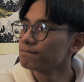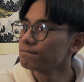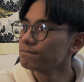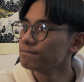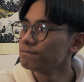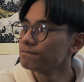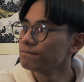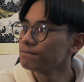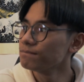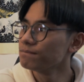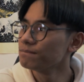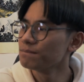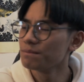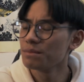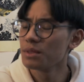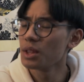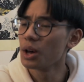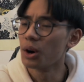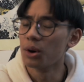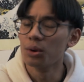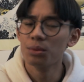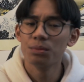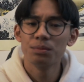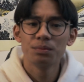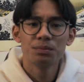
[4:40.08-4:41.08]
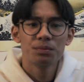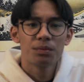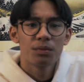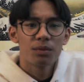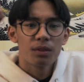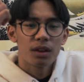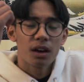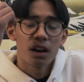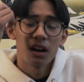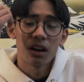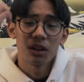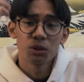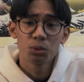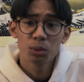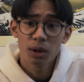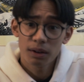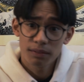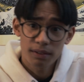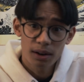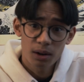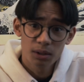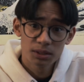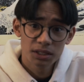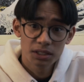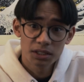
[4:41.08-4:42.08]
No,
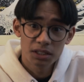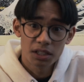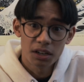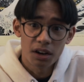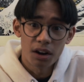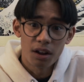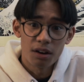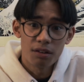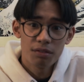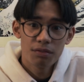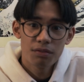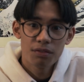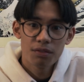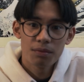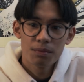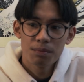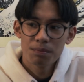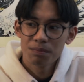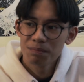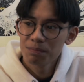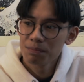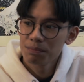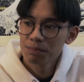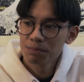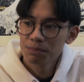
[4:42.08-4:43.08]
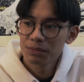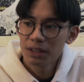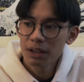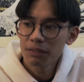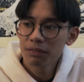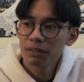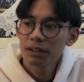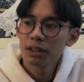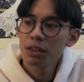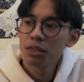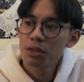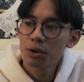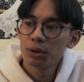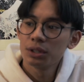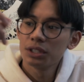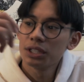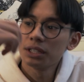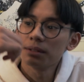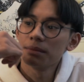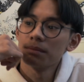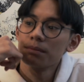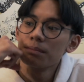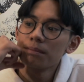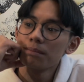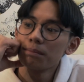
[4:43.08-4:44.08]
12 hours isn't enough. Definitely
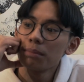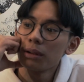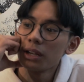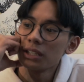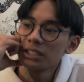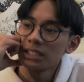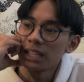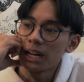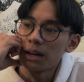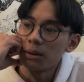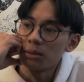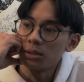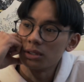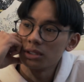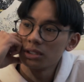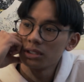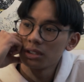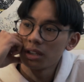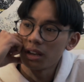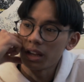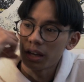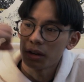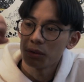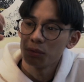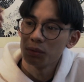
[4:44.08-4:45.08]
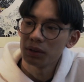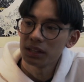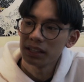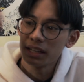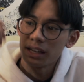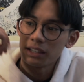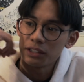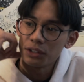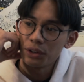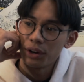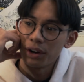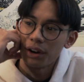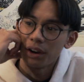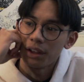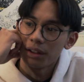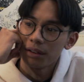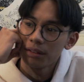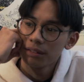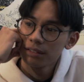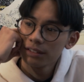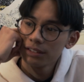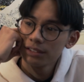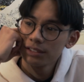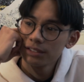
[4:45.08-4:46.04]
13 plus hours to like really get good at it.